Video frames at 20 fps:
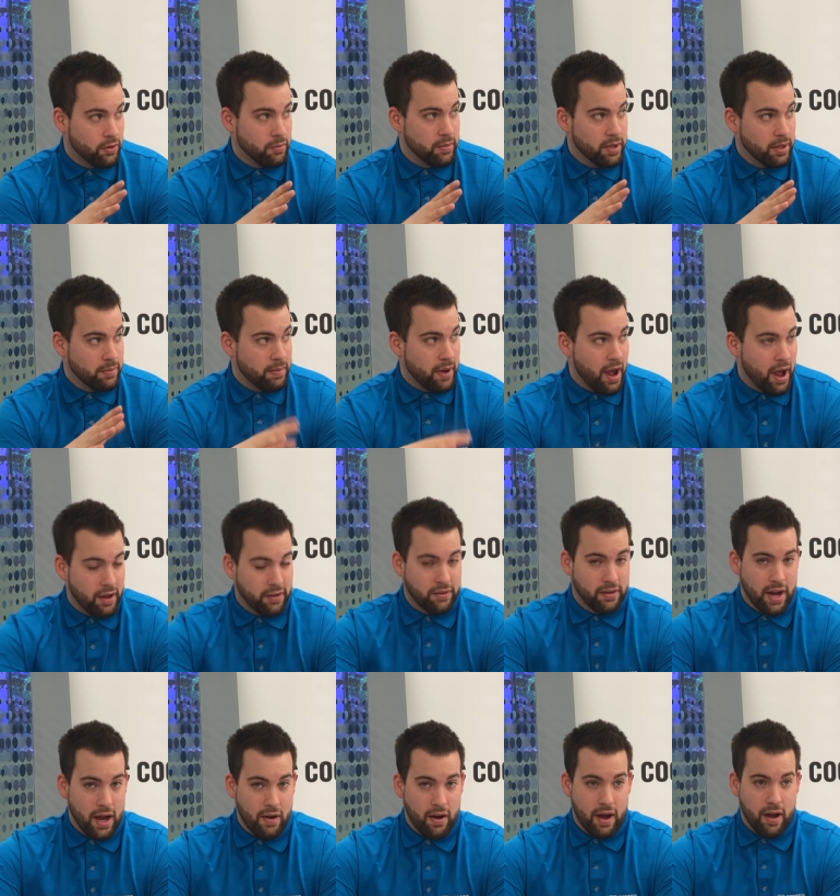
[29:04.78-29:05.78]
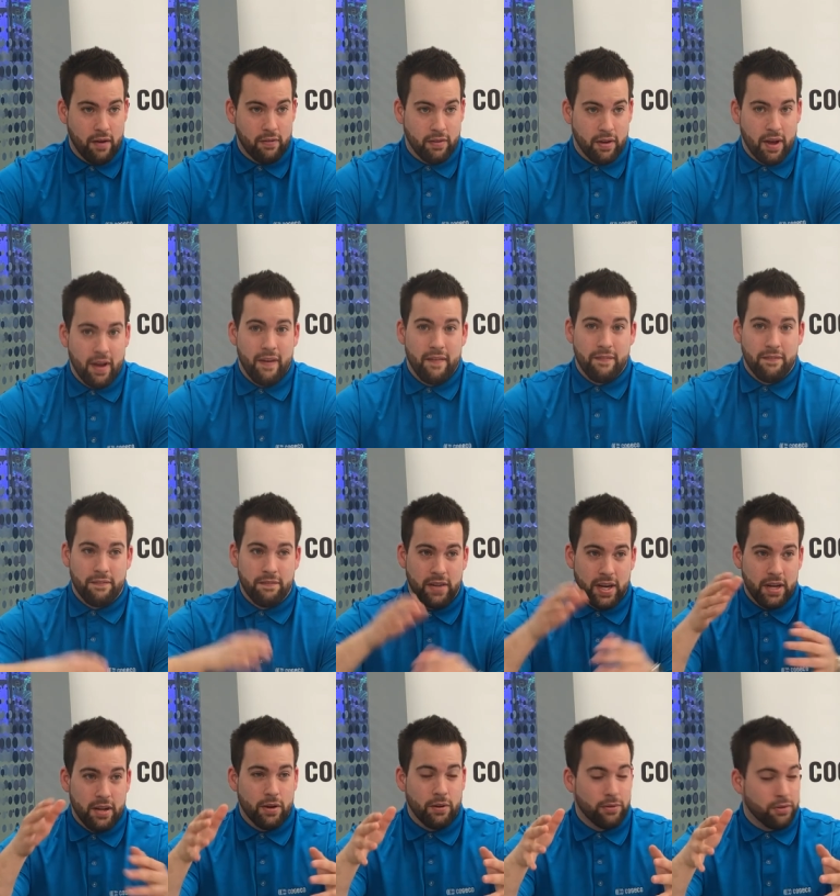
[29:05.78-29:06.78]
showed me in the past now have
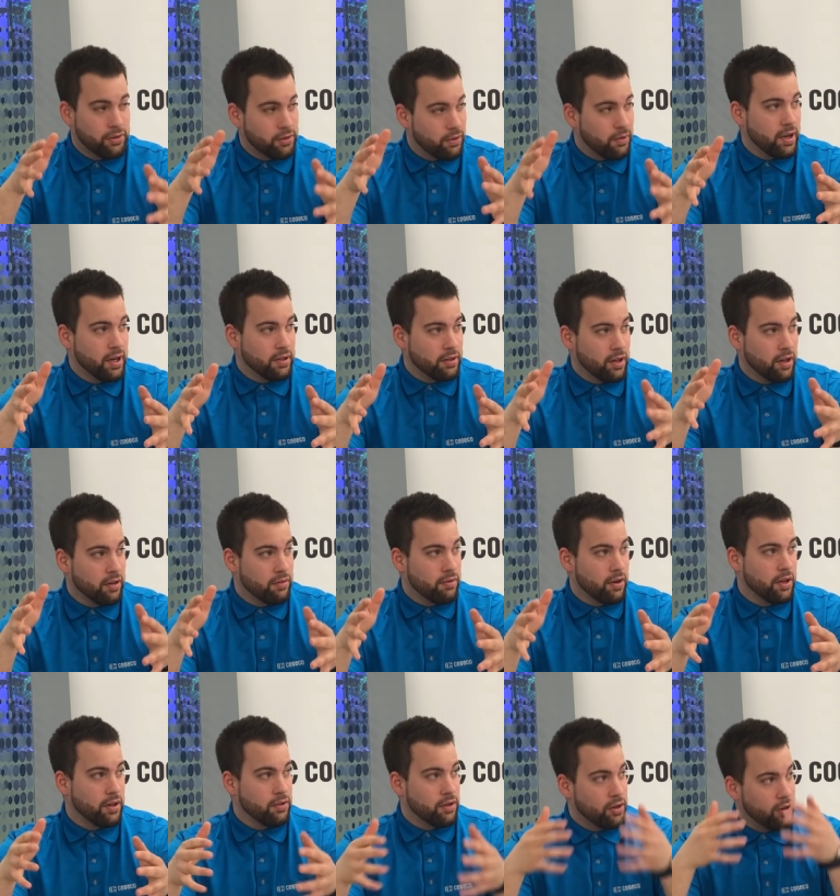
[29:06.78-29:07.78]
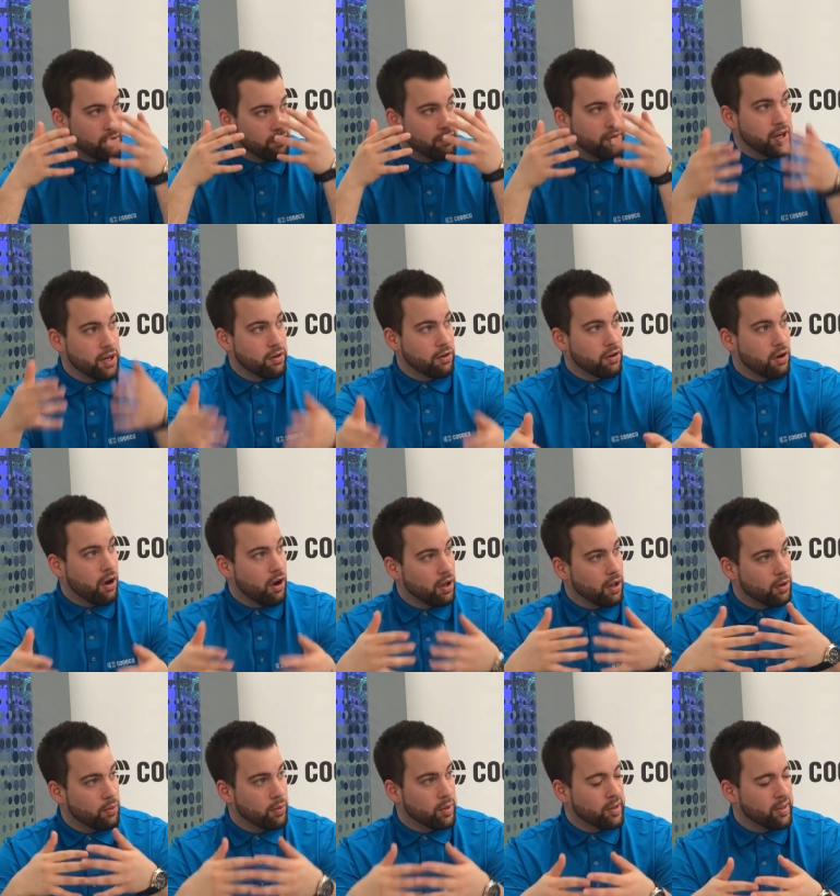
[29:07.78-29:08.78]
video screens on the front. You yeah. can video
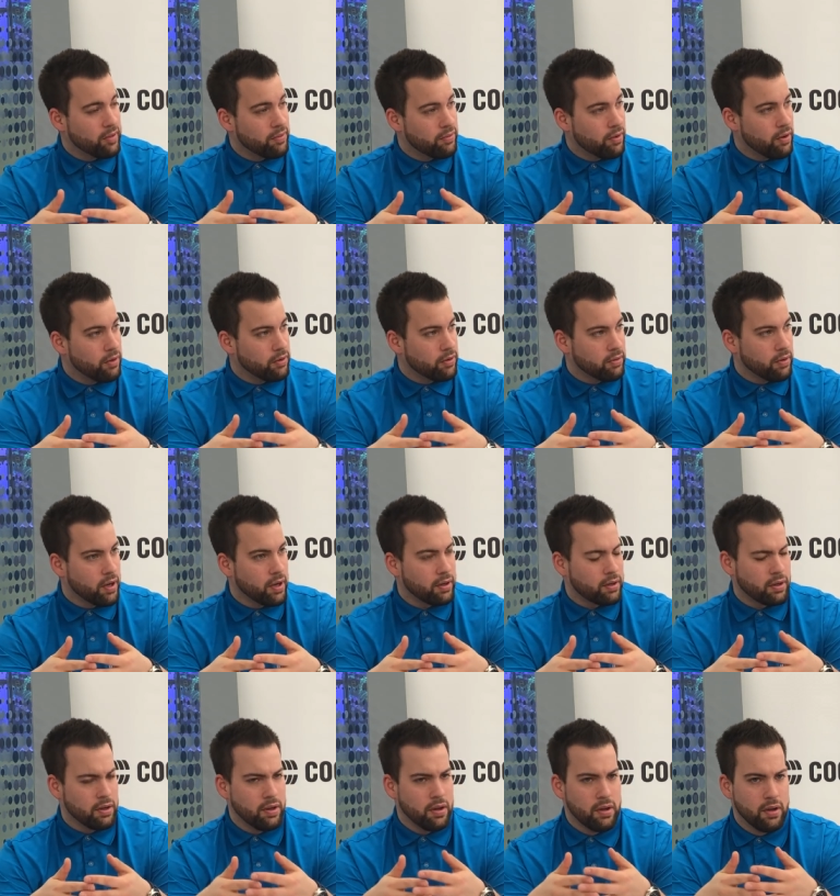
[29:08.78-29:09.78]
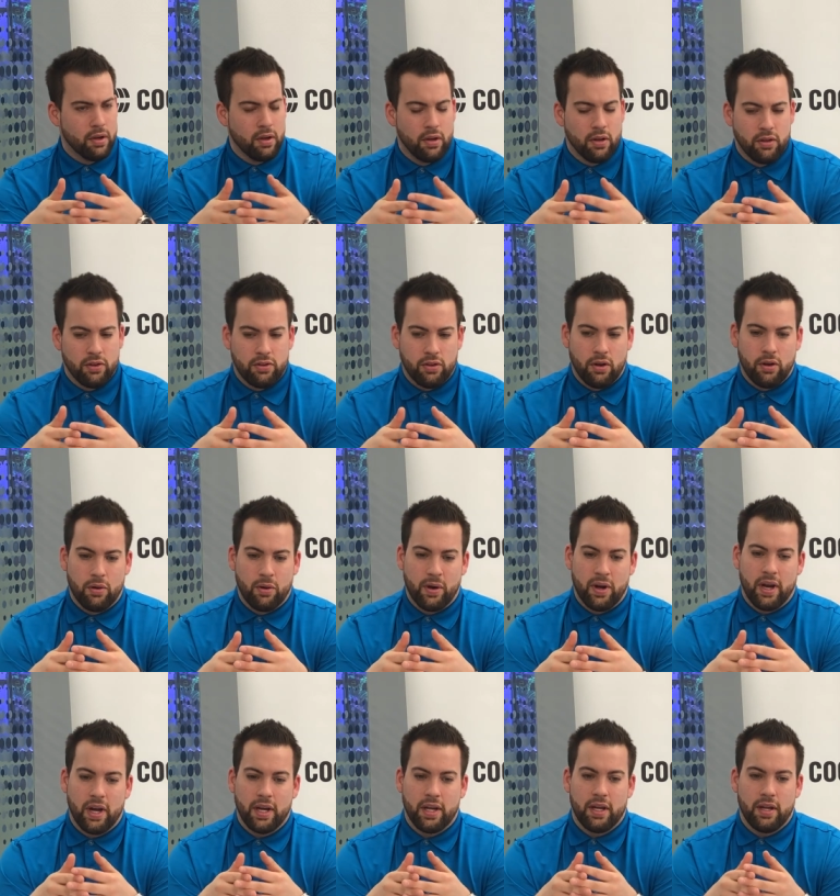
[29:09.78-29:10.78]
calling with yeah. the phones, right? Yeah.
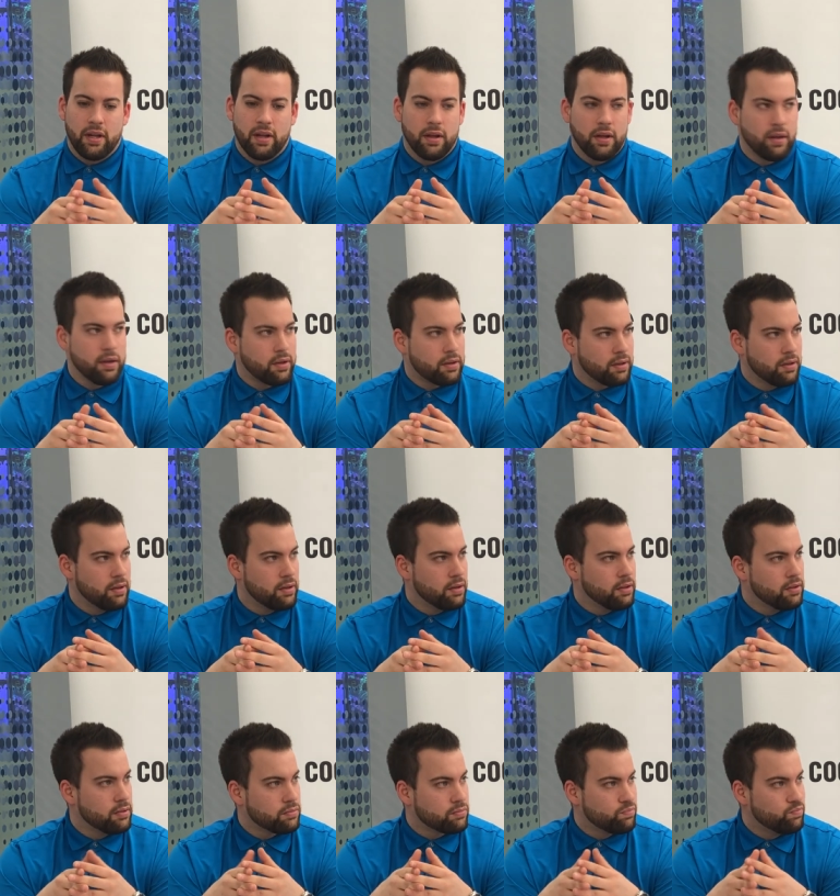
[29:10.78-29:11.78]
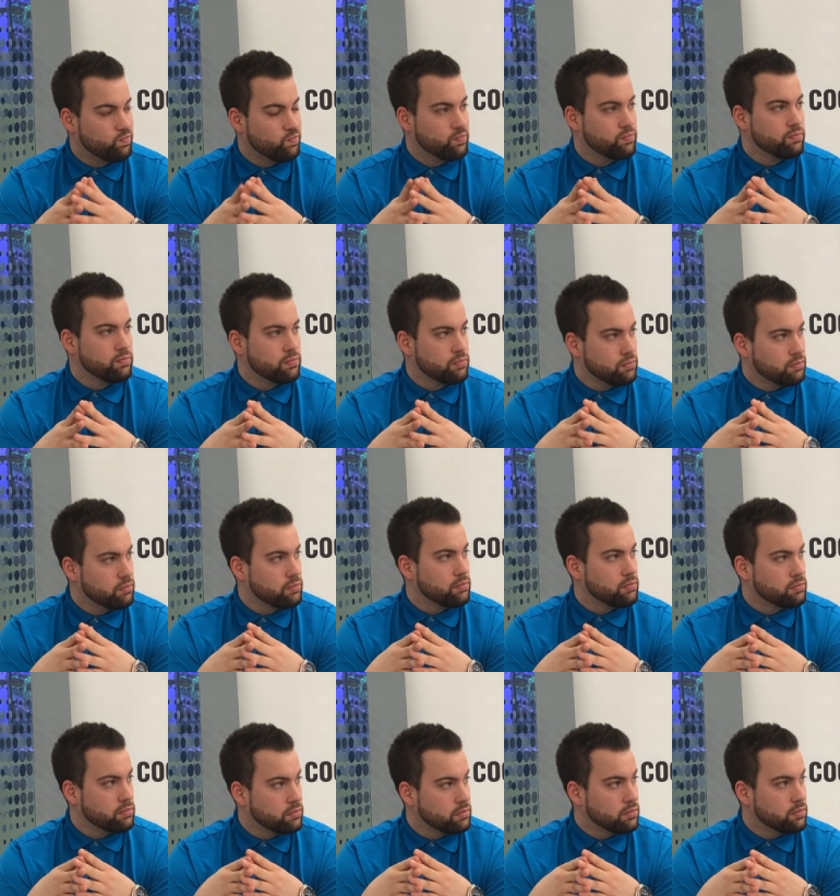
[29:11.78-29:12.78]
So from I, the desk, I mean, obviously your iPhone can
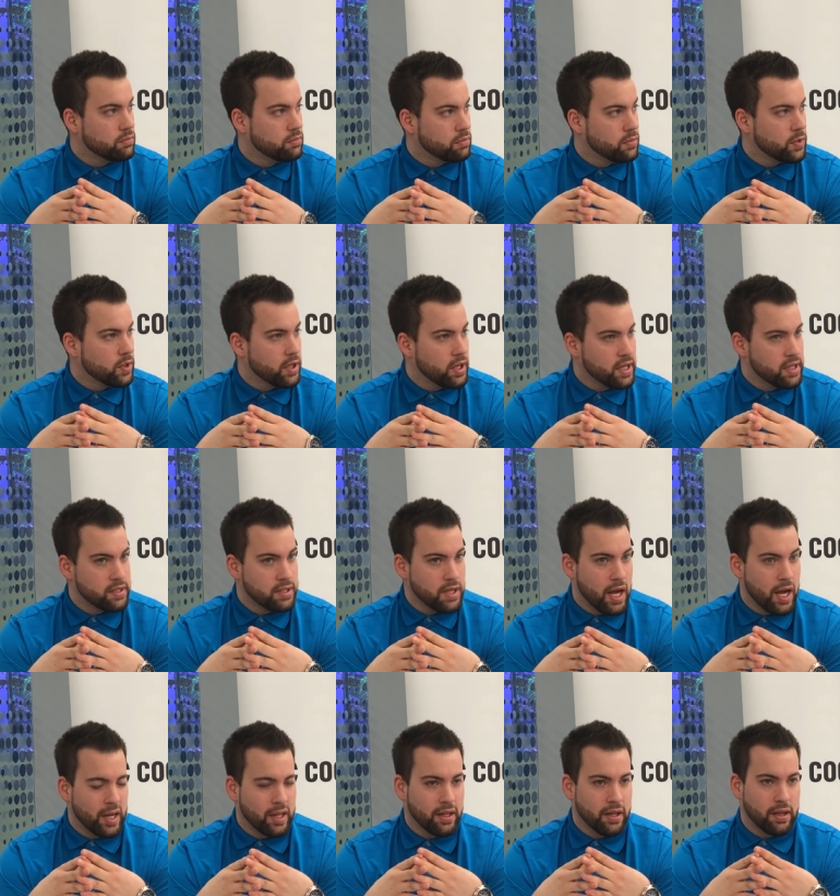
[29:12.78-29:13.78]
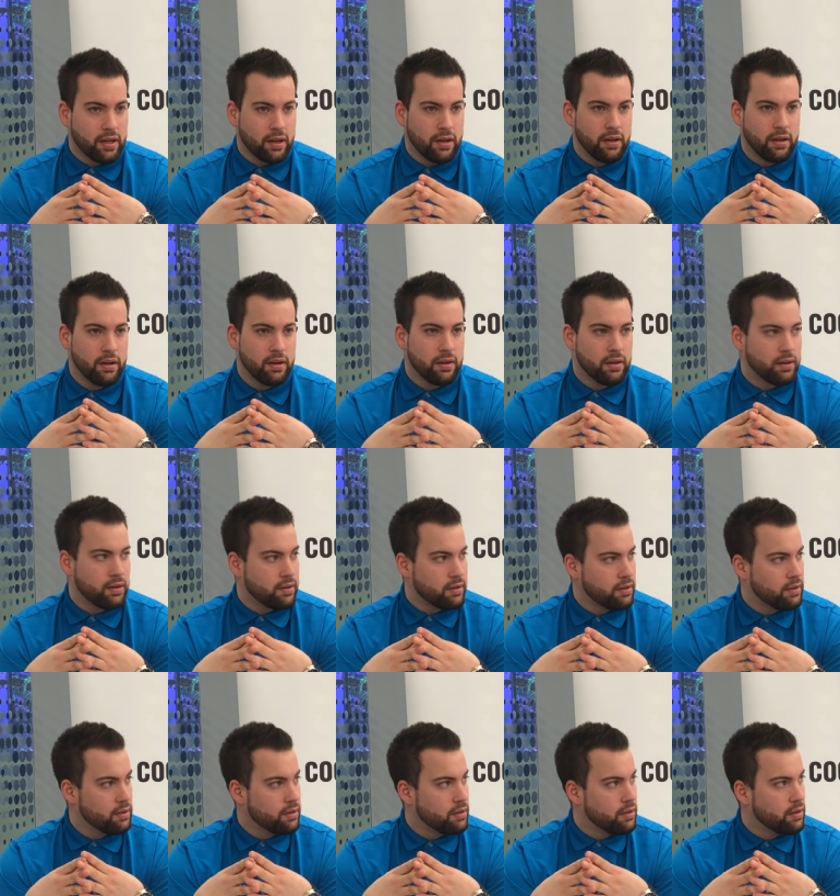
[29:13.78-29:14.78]
do any like all exactly. Stuff, but these are the
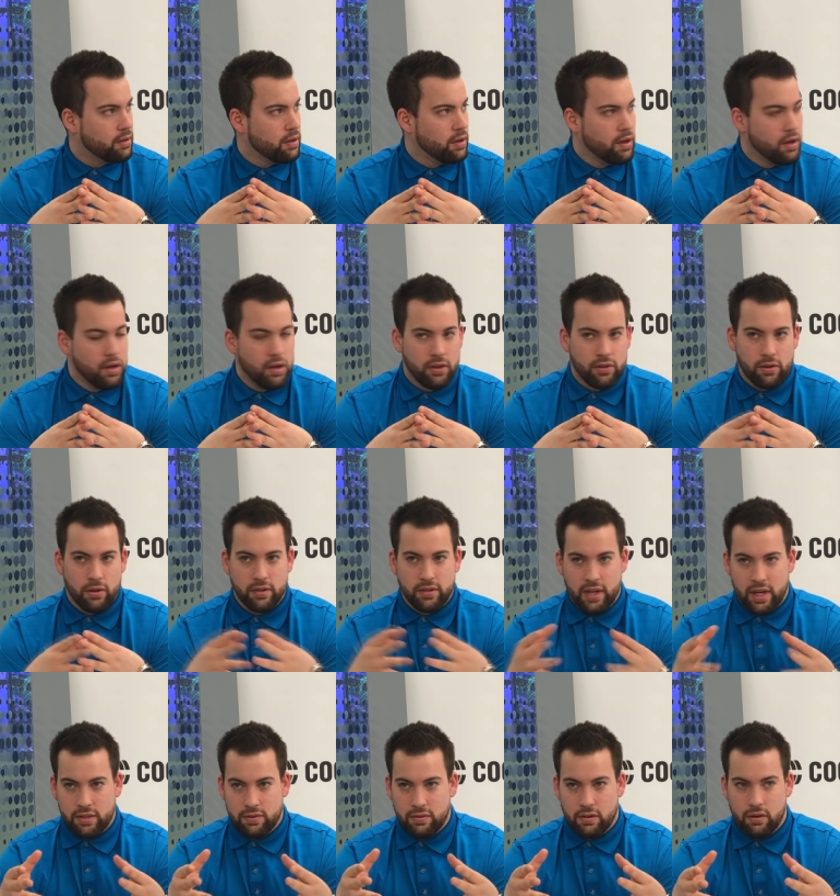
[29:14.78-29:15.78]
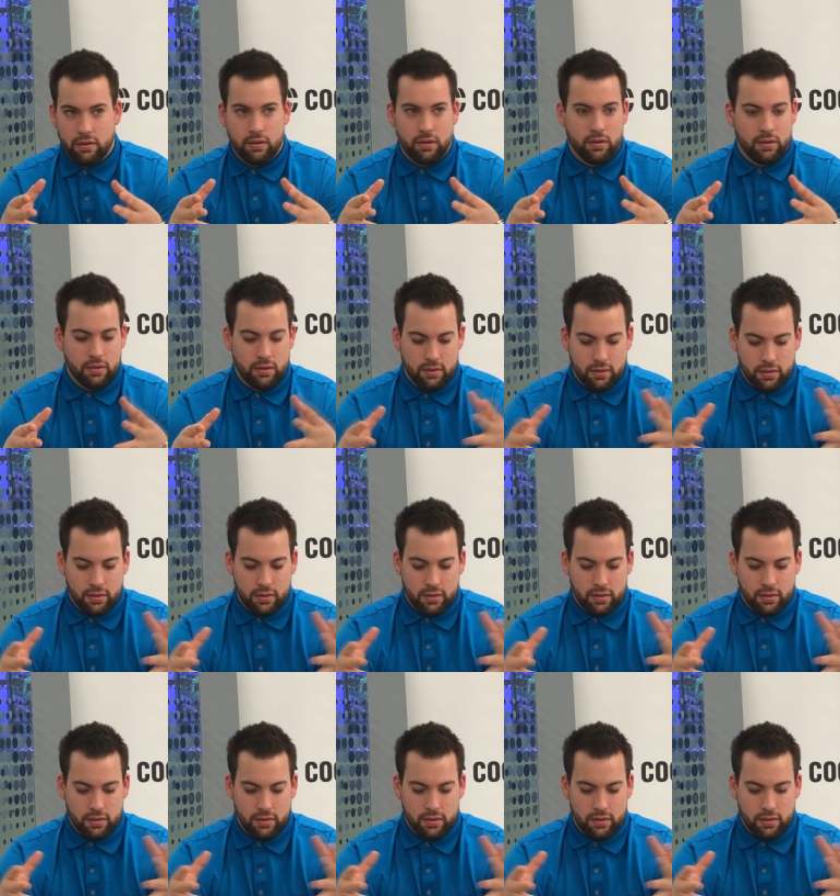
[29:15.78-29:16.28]
desk phones. So a desk phone,